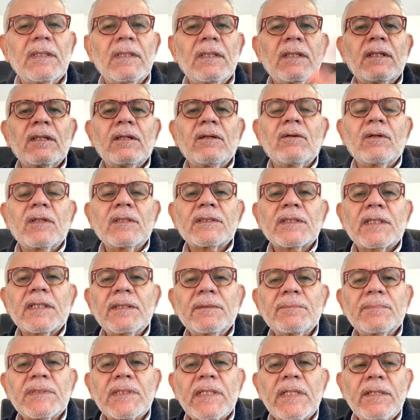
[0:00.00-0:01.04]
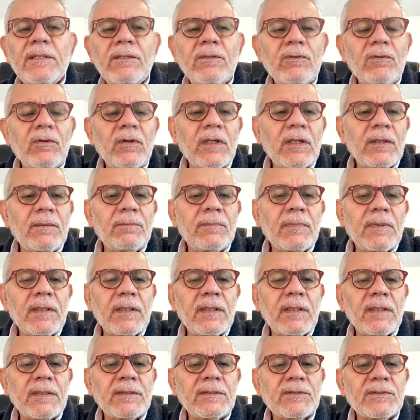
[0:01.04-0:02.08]
As I keep saying,
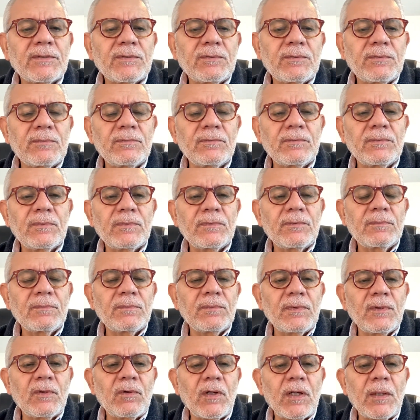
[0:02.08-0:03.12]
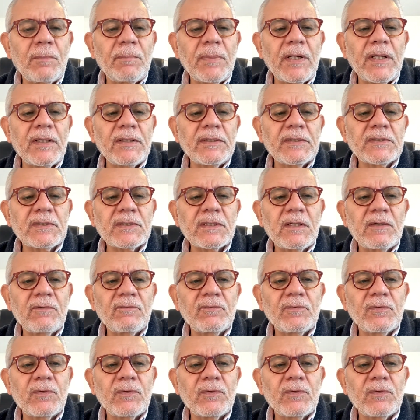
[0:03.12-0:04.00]
I buy the stuff,